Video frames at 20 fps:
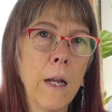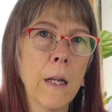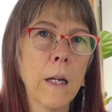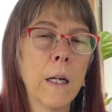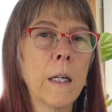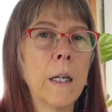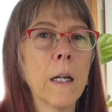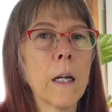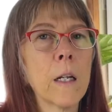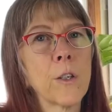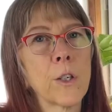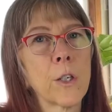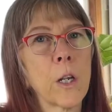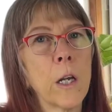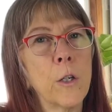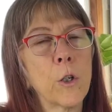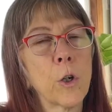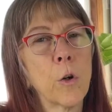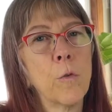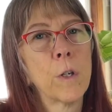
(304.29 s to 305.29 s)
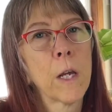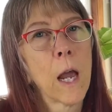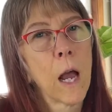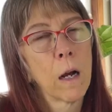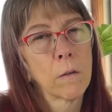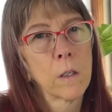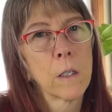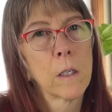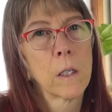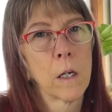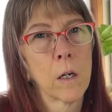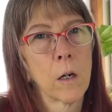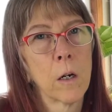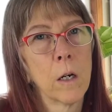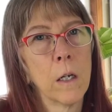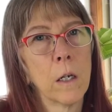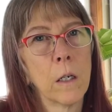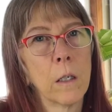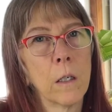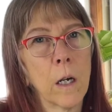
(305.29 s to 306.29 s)
against a
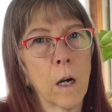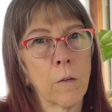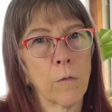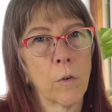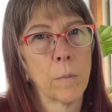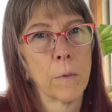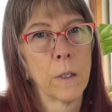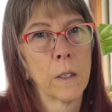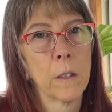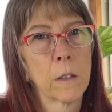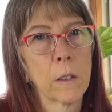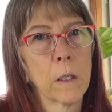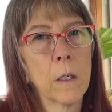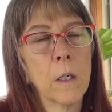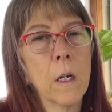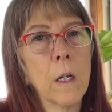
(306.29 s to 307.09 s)
totalitarian government